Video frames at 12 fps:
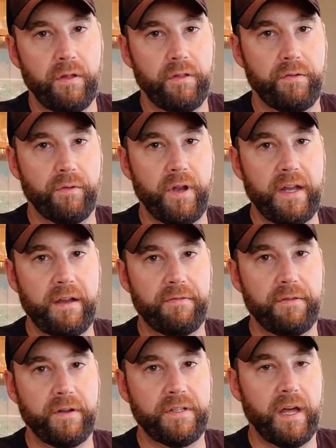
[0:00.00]
3
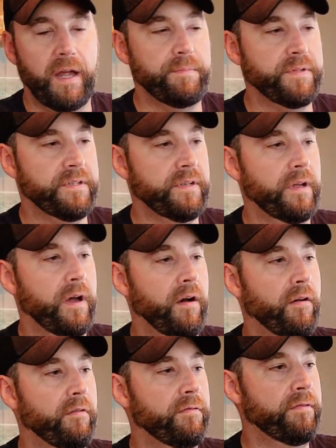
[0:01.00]
different types
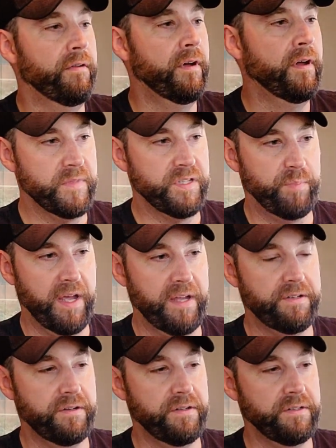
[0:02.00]
of
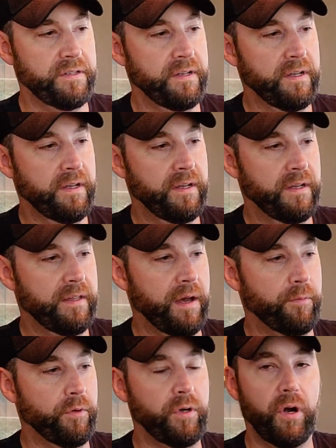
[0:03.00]
spacers
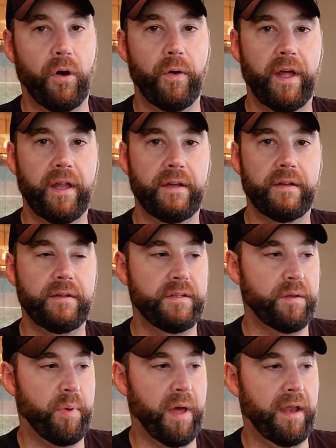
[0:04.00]
that will go in
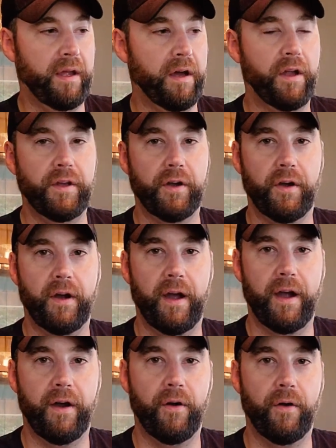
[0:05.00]
depending on your
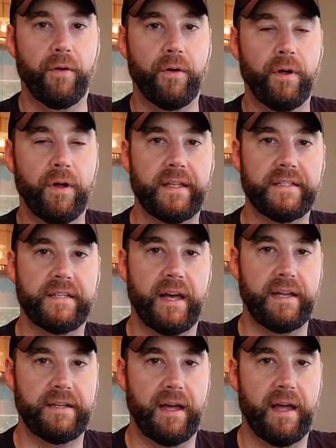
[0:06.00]
arrow
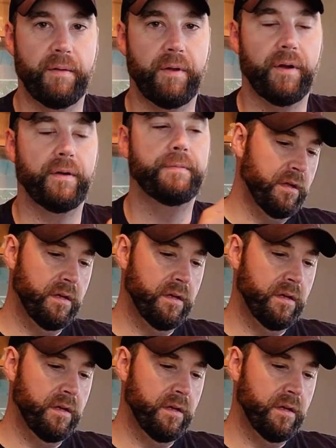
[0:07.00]
inside diameter.